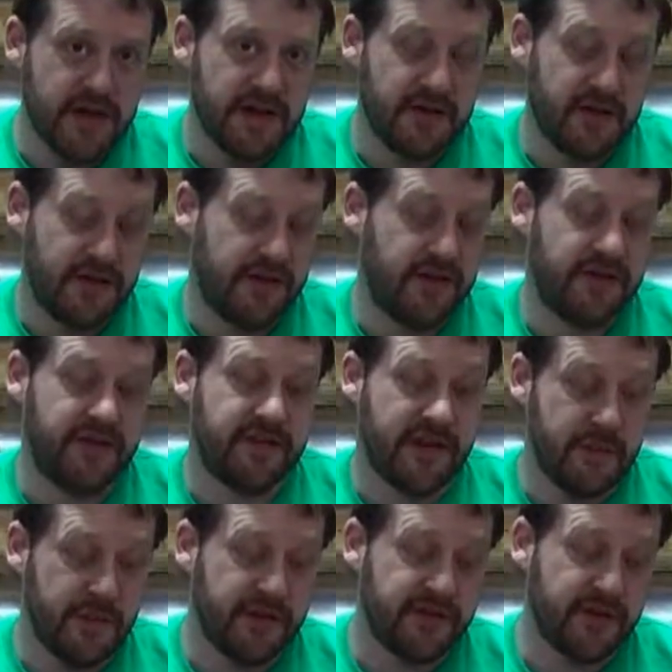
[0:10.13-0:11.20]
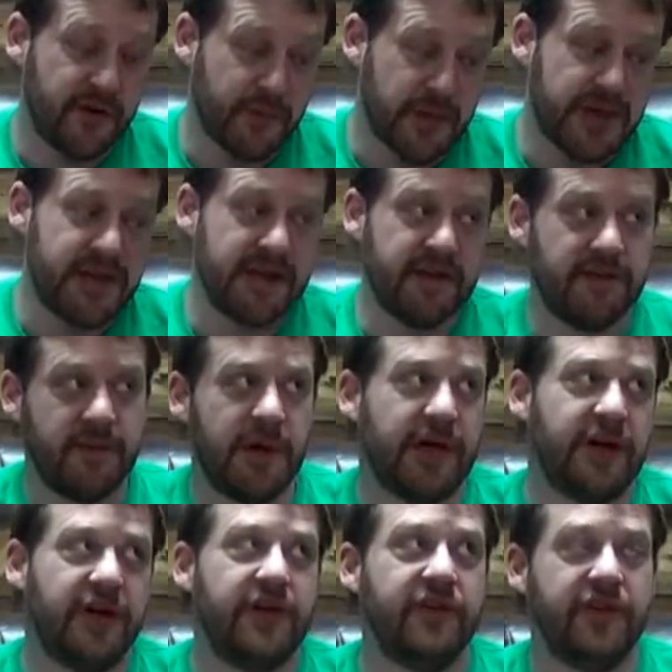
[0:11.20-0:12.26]
With its MSRP of
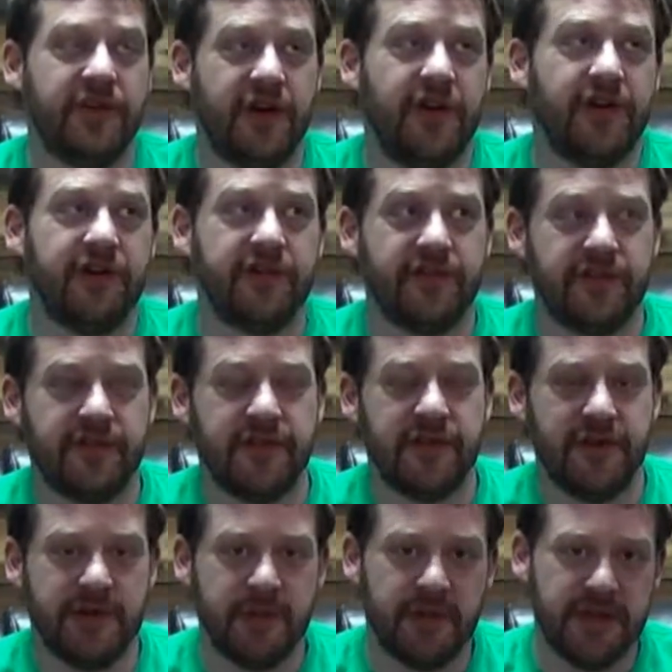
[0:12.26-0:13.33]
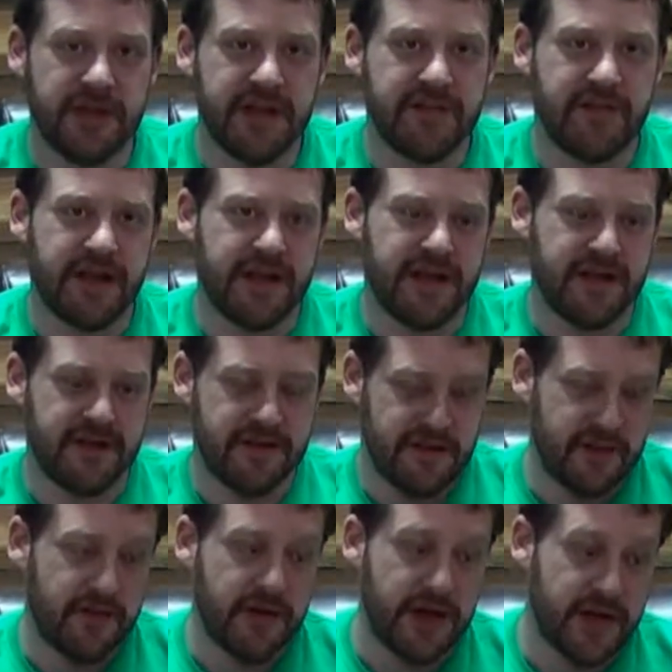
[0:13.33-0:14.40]
about $100 or so, I believe, and
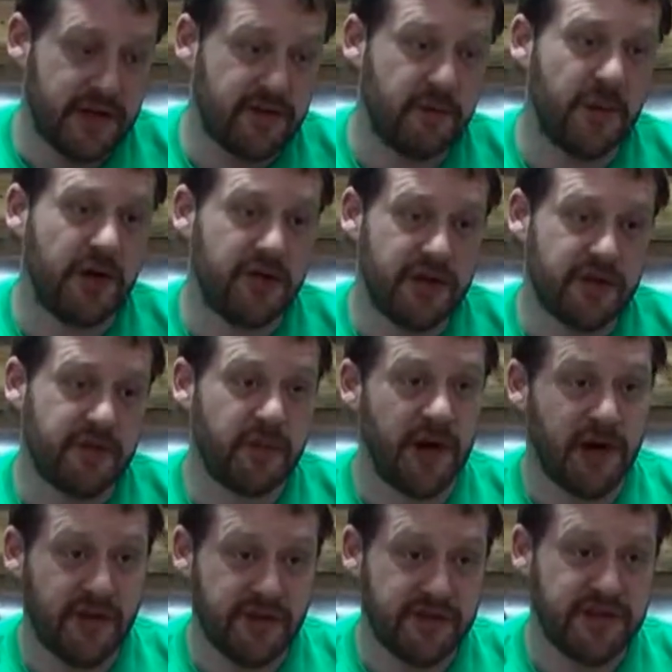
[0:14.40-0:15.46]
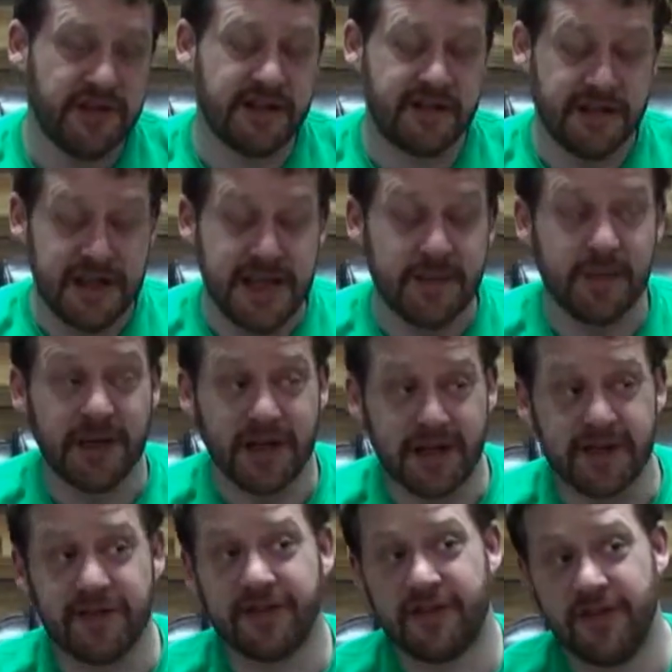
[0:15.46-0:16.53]
Asmodee's policy on keeping it
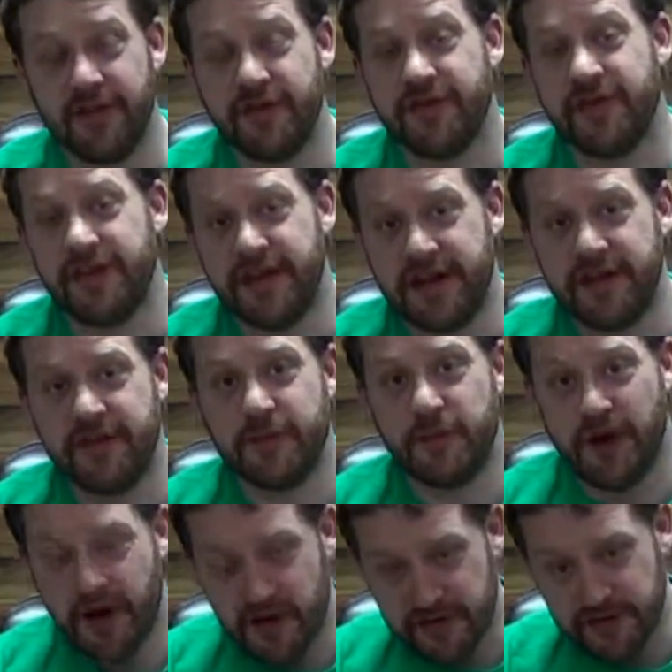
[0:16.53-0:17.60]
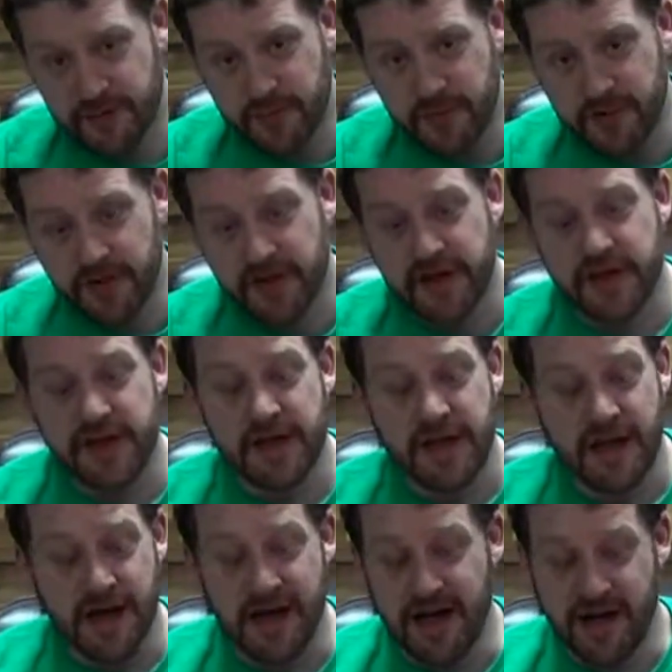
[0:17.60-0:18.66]
as close to that as possible,
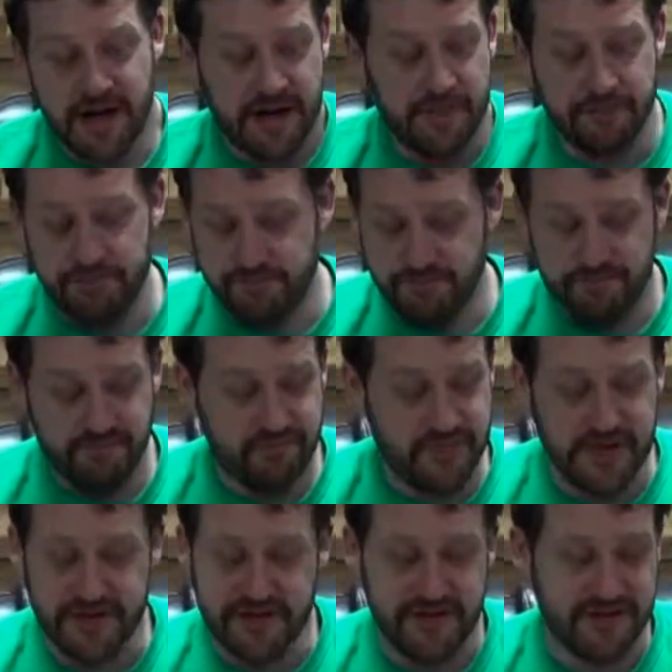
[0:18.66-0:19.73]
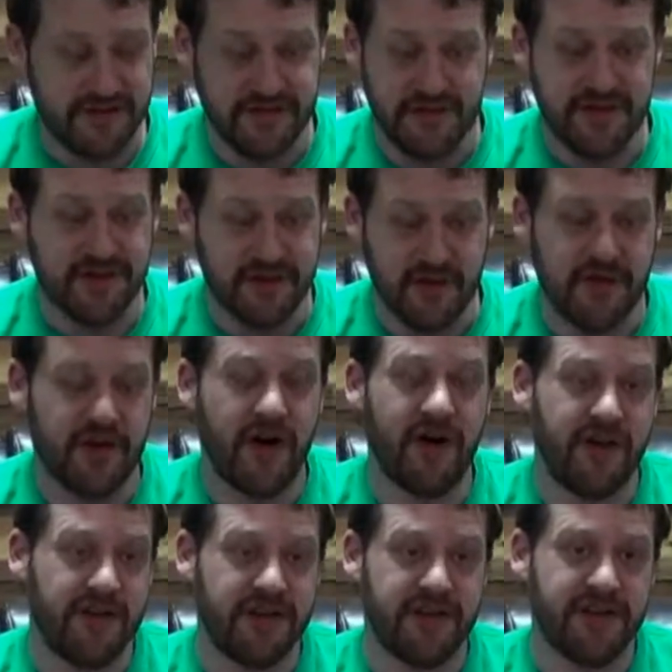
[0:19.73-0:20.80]
there's no
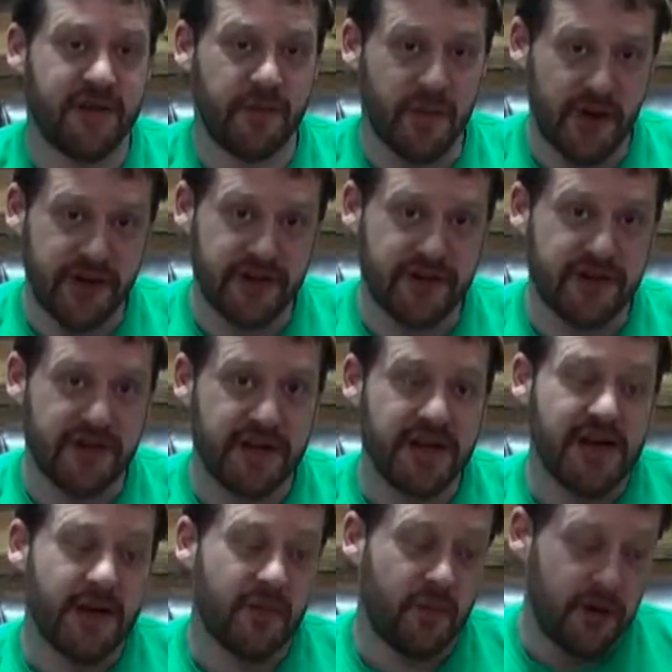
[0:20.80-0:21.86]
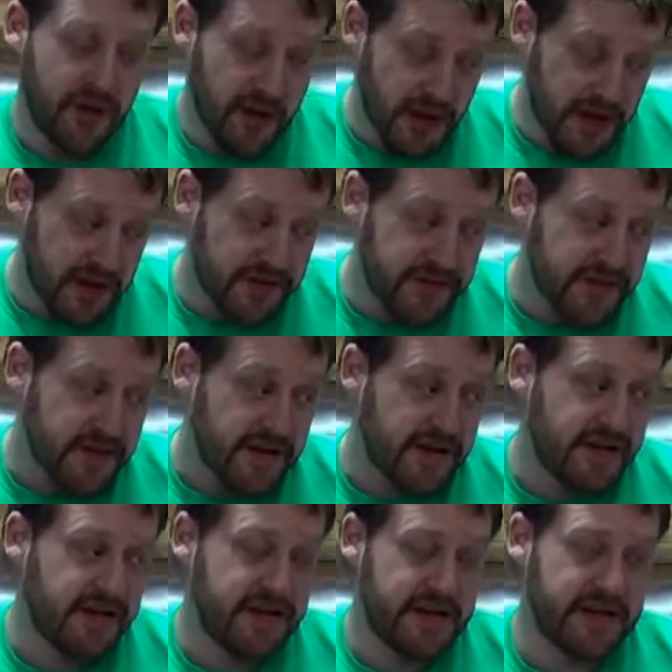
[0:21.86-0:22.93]
calling this a budget. Plus,
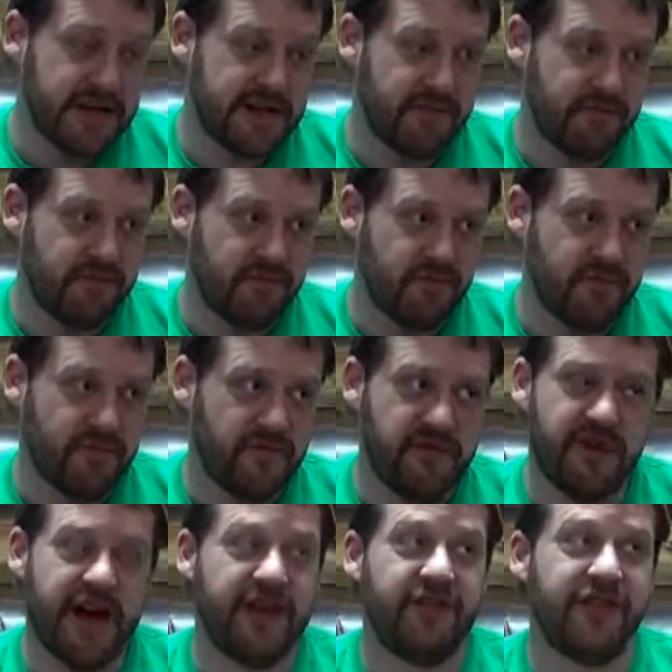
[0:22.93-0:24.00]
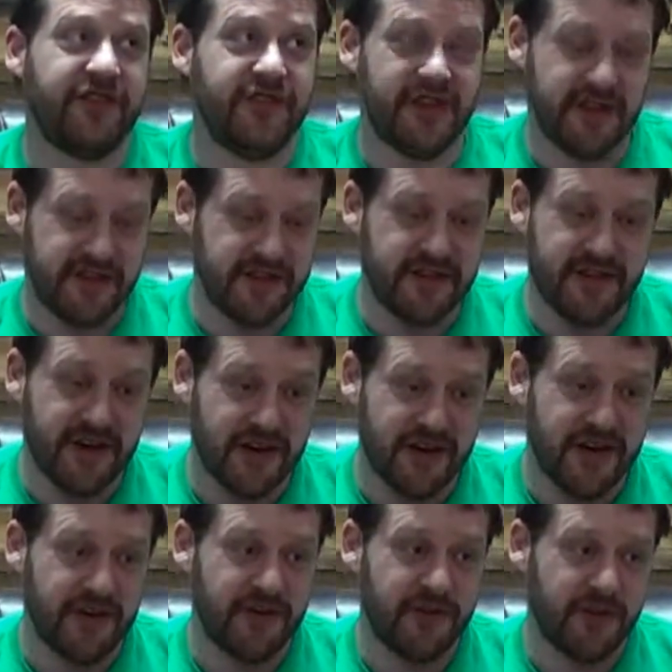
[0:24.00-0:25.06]
you get 5 or 6
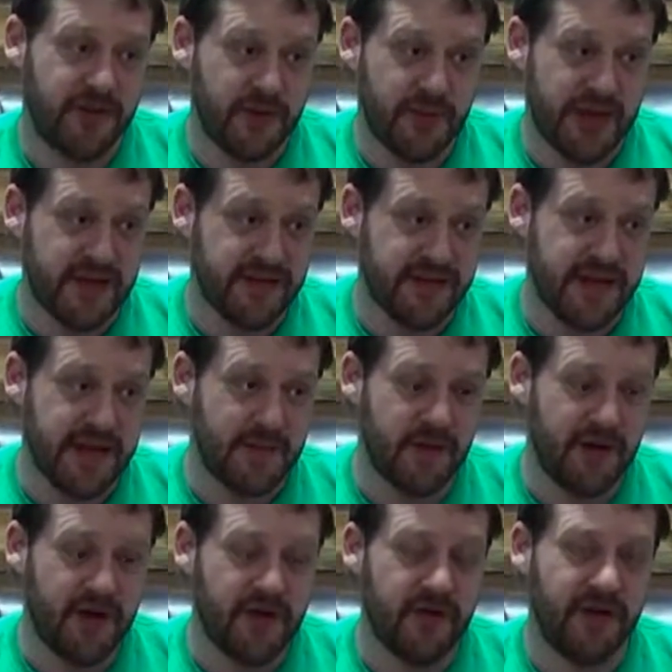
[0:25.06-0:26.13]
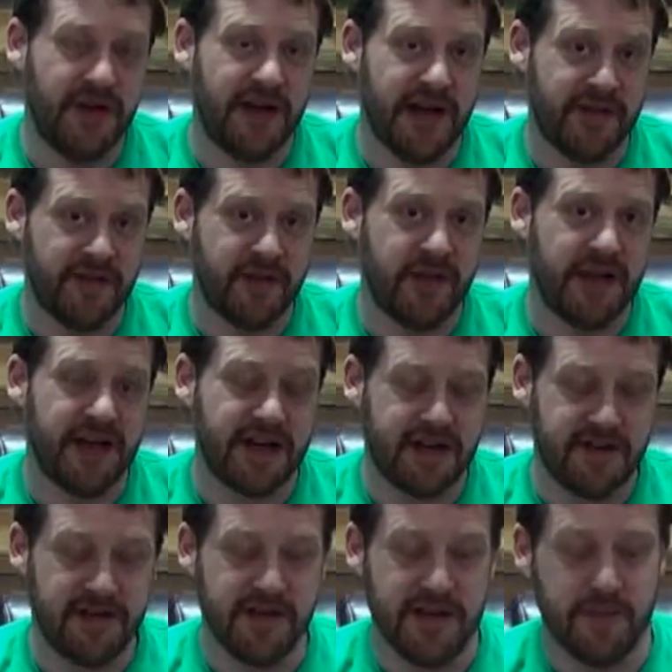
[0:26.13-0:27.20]
scenarios with the base game alone, and after that
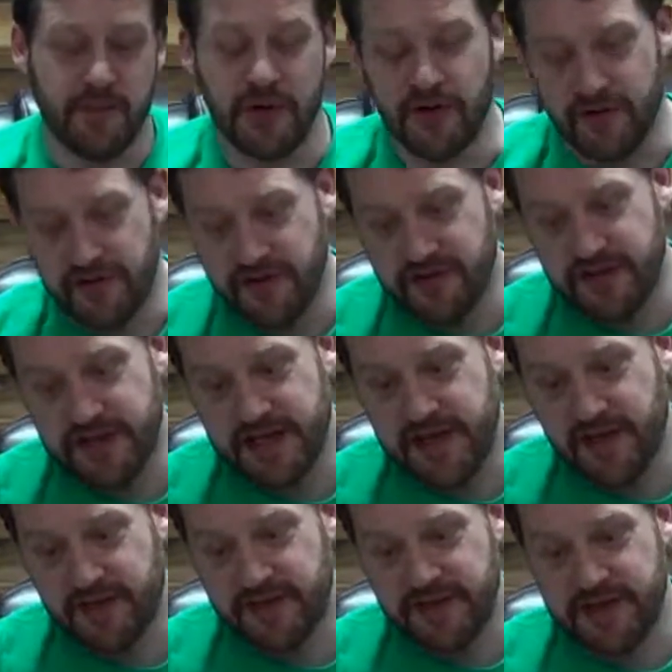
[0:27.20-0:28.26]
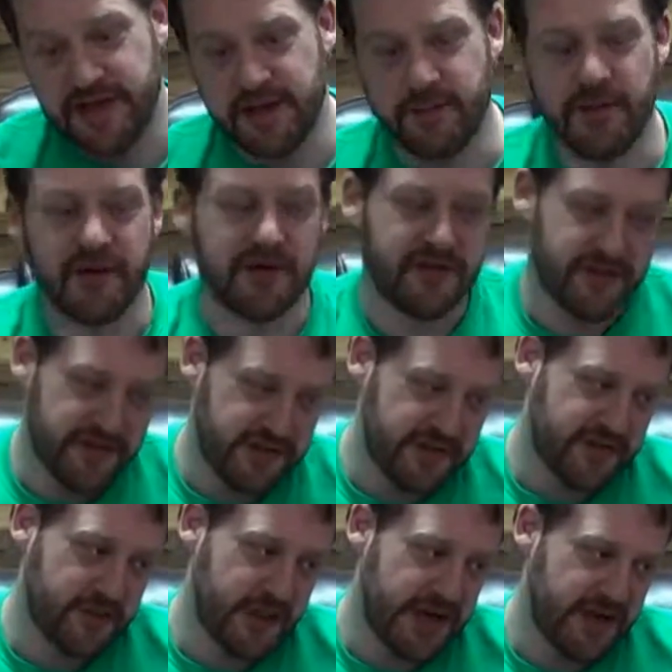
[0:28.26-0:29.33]
it's purchase DLC, purchase
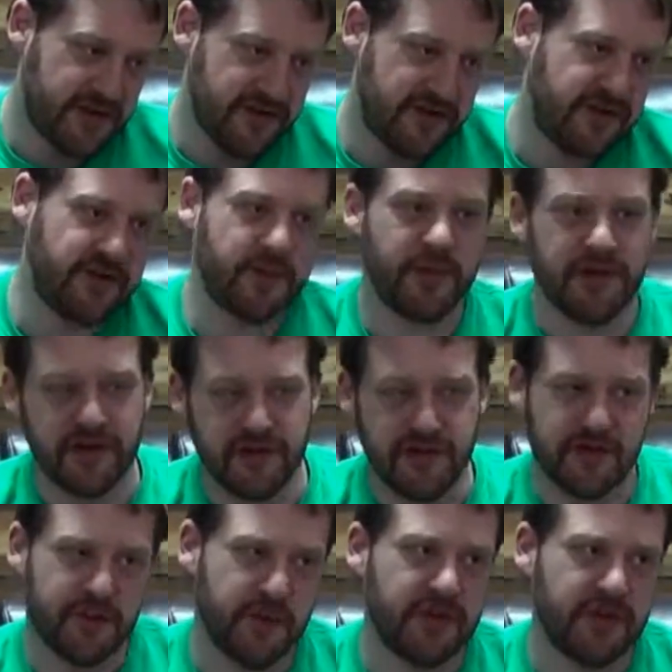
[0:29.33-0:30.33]
expansions, purchase.